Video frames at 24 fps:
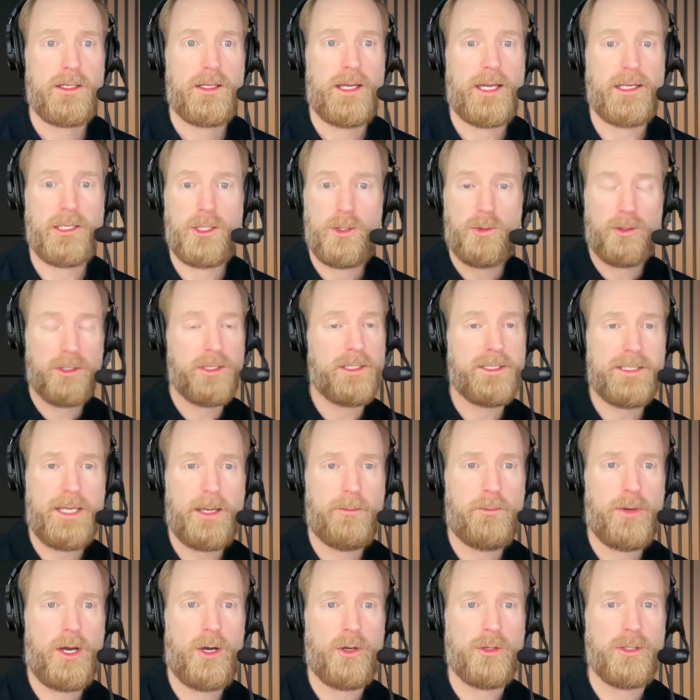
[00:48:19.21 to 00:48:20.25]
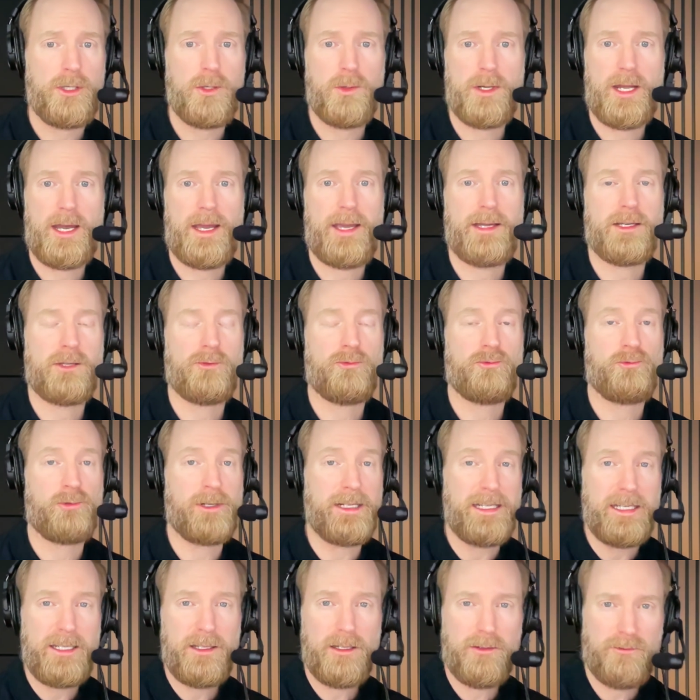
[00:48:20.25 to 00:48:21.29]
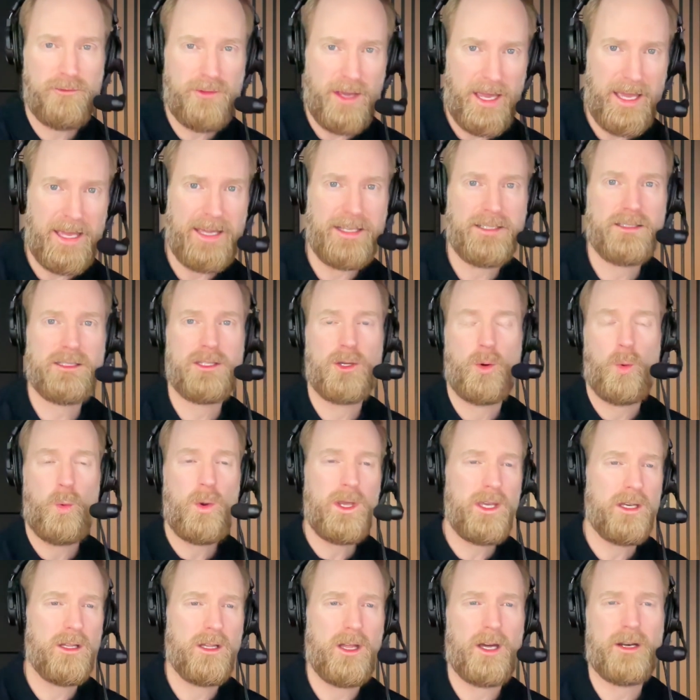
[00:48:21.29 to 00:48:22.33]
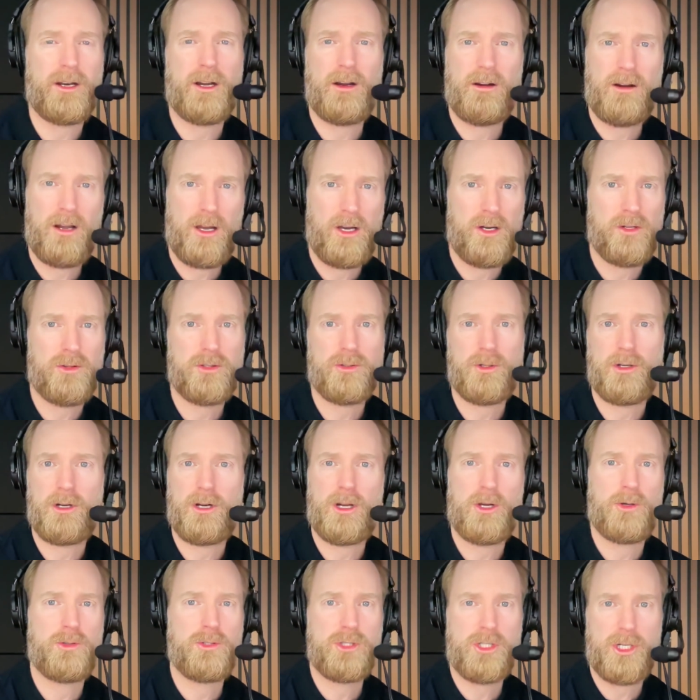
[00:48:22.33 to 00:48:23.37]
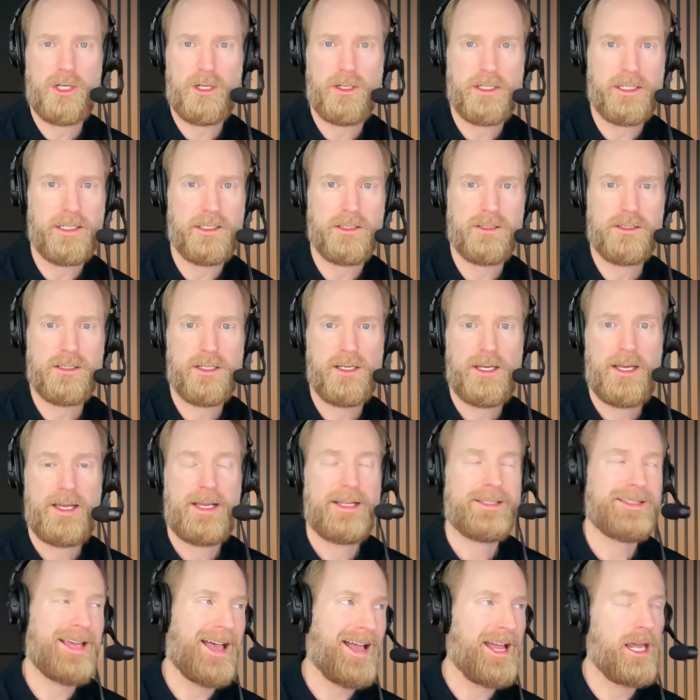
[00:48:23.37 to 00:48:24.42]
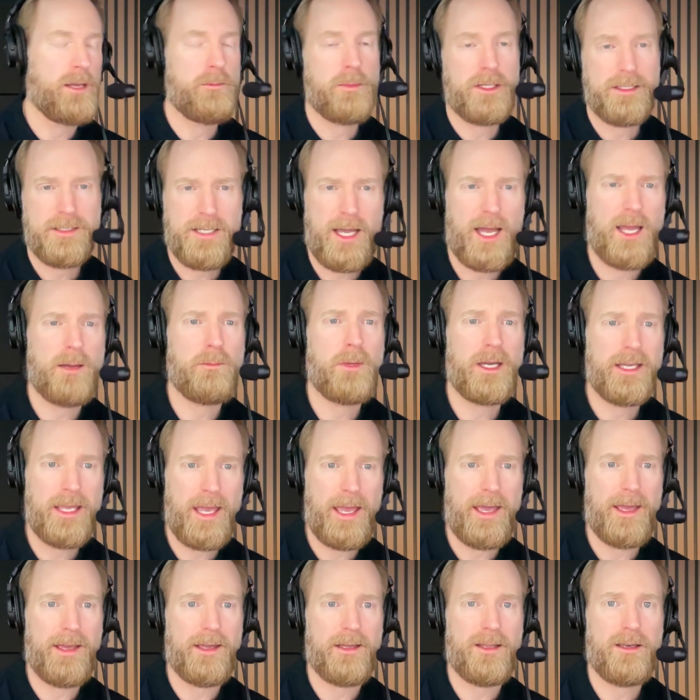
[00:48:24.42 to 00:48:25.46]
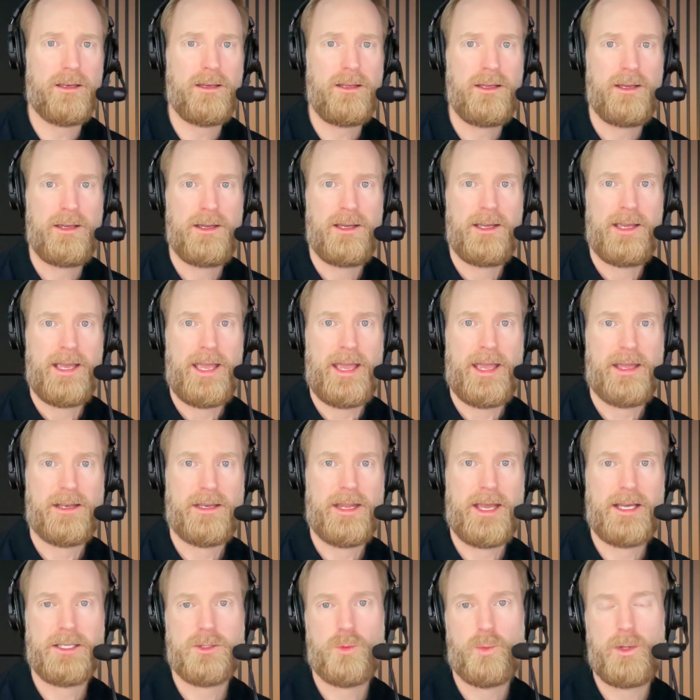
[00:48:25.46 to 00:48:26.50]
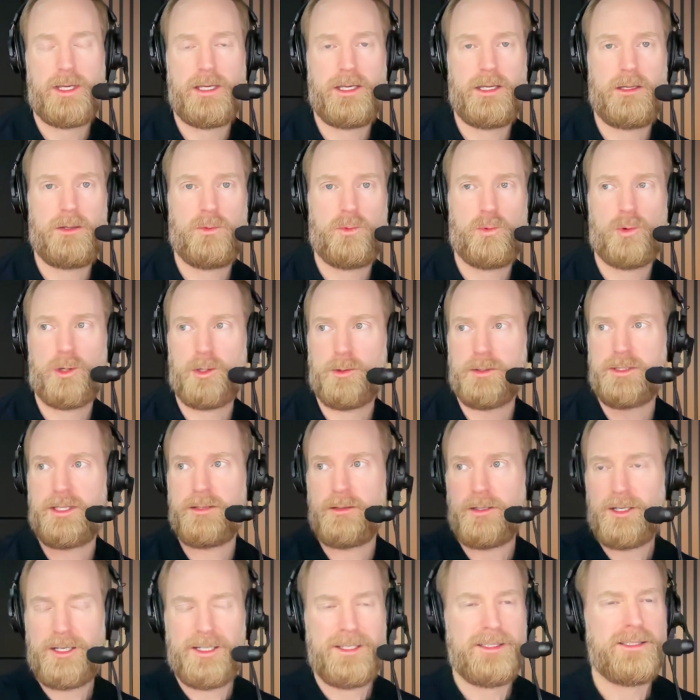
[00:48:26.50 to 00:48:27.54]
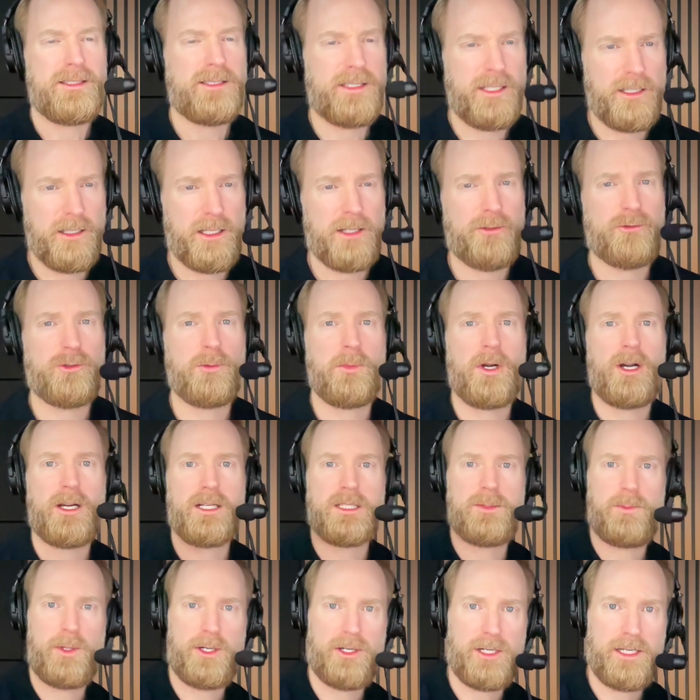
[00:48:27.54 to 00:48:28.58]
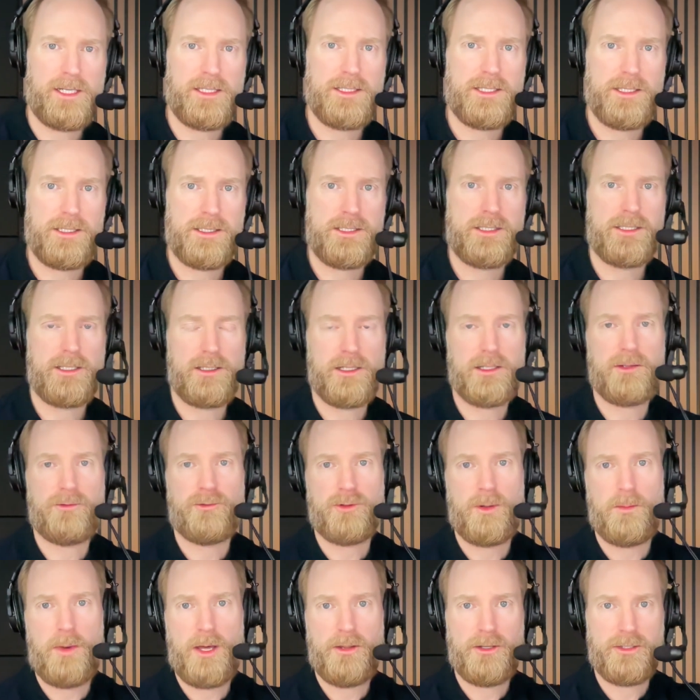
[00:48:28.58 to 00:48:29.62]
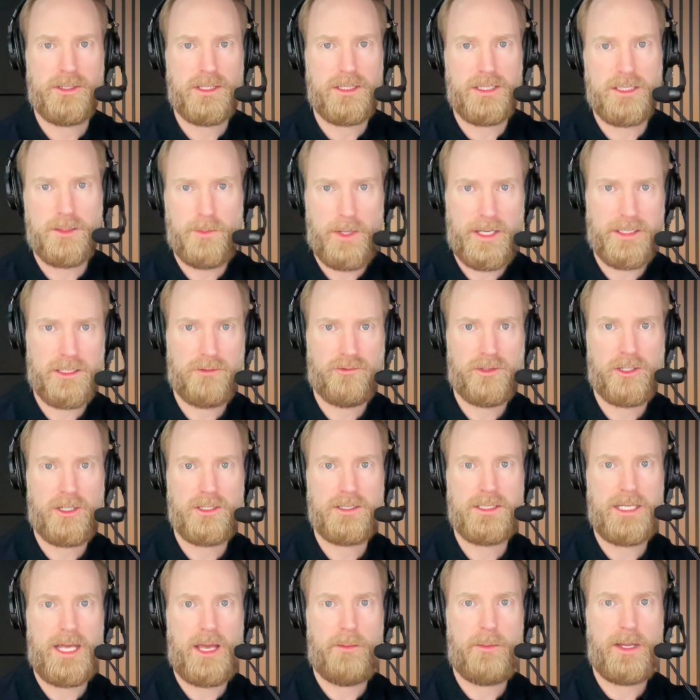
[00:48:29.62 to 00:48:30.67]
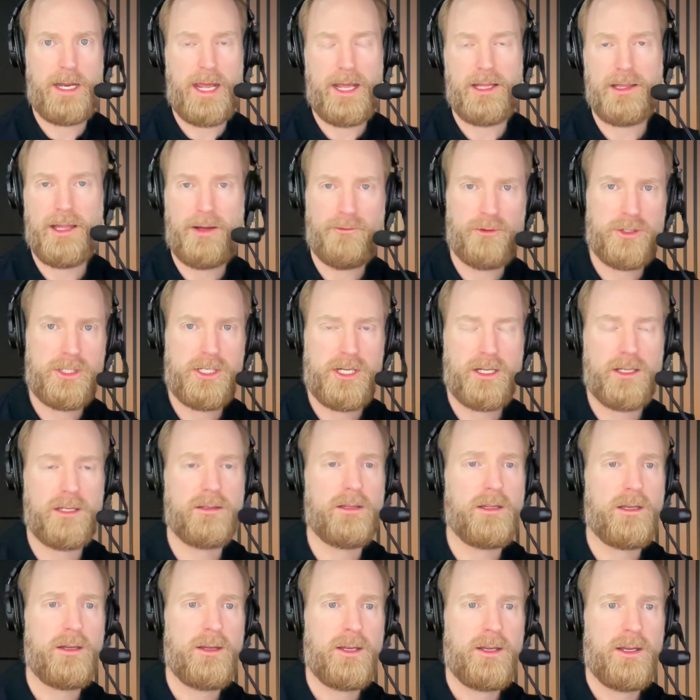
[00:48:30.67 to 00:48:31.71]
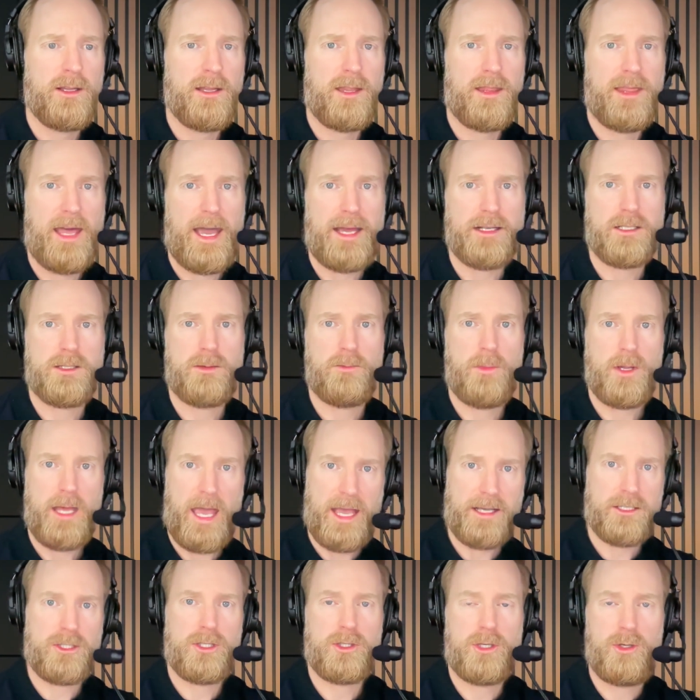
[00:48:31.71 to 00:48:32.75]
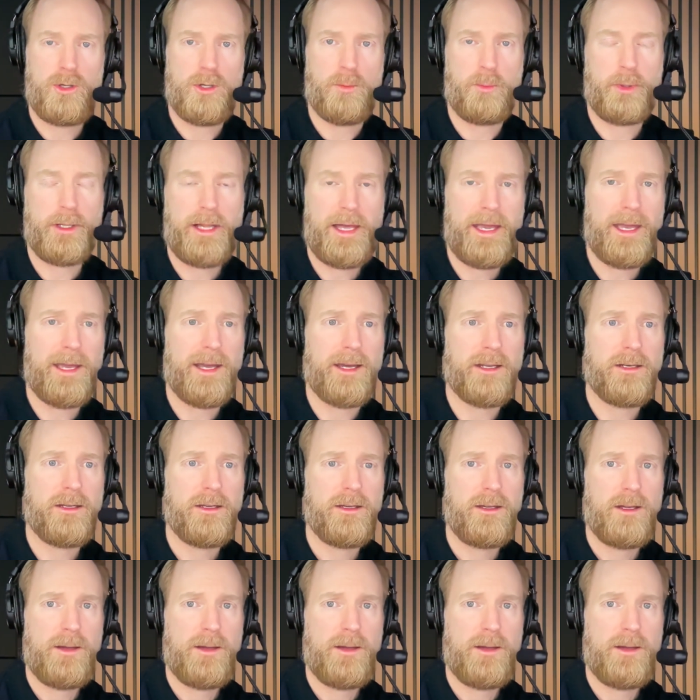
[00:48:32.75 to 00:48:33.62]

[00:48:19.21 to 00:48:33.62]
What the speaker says: And you were in the same boat. You and I had to reinvent the wheel on our own through our own journeys time and time again. And yes, we were stealing from our experiences, stealing from others in the space in regards to M&A and leveraging that to execute a plan.